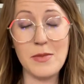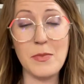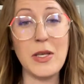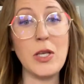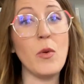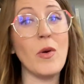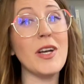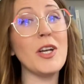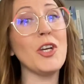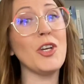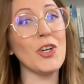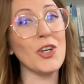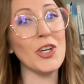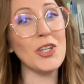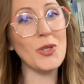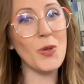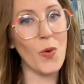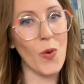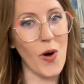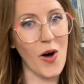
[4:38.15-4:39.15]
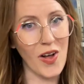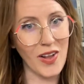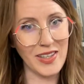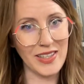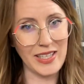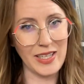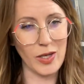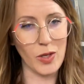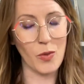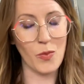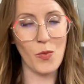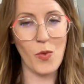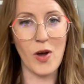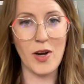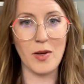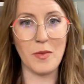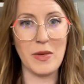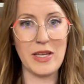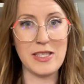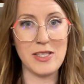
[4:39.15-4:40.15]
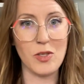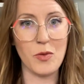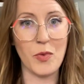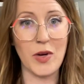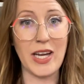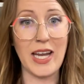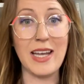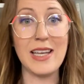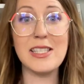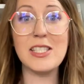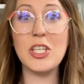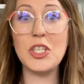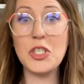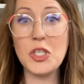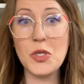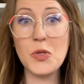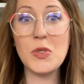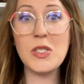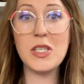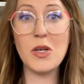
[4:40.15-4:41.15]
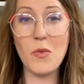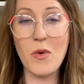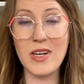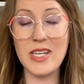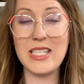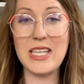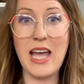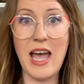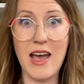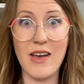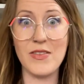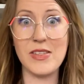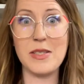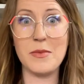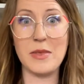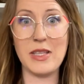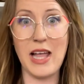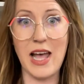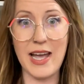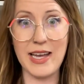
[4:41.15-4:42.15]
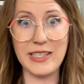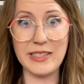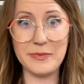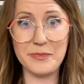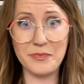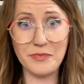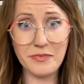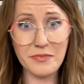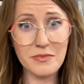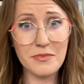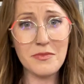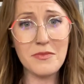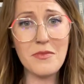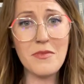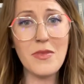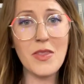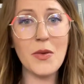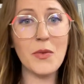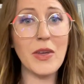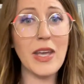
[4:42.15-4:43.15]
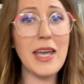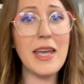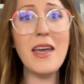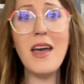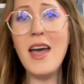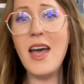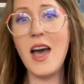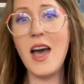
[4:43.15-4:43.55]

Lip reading: but you want a good quality water-based lubricant because you do still want it to have some glide. Okay,